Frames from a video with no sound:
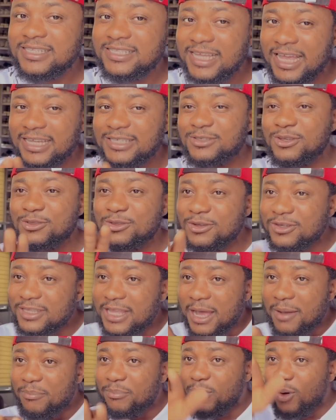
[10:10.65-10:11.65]
that's
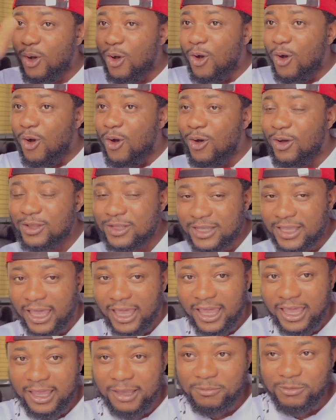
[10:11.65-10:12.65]
another ball
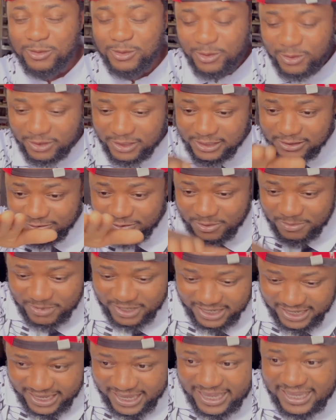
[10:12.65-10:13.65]
game. You know, it's from
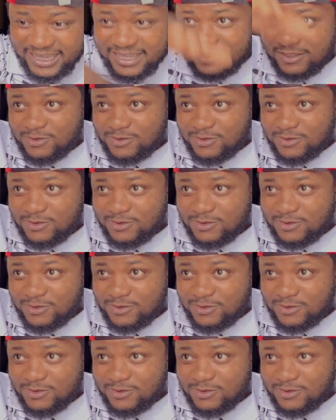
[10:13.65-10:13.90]
here.